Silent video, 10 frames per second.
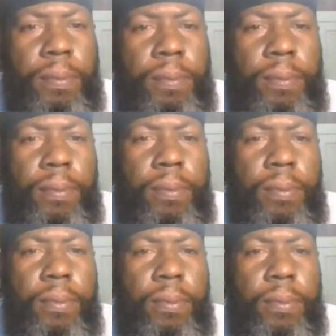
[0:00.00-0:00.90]

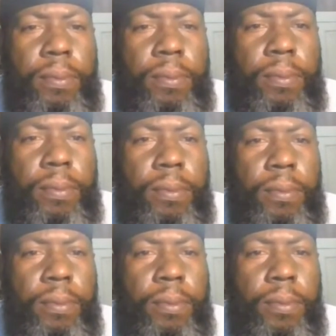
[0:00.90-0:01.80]

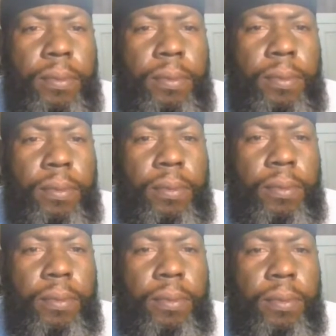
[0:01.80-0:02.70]

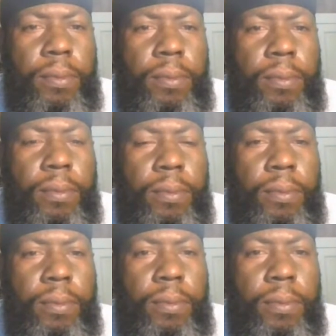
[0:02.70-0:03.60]

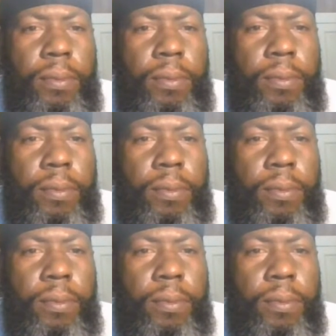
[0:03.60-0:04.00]
No one is speaking in this clip.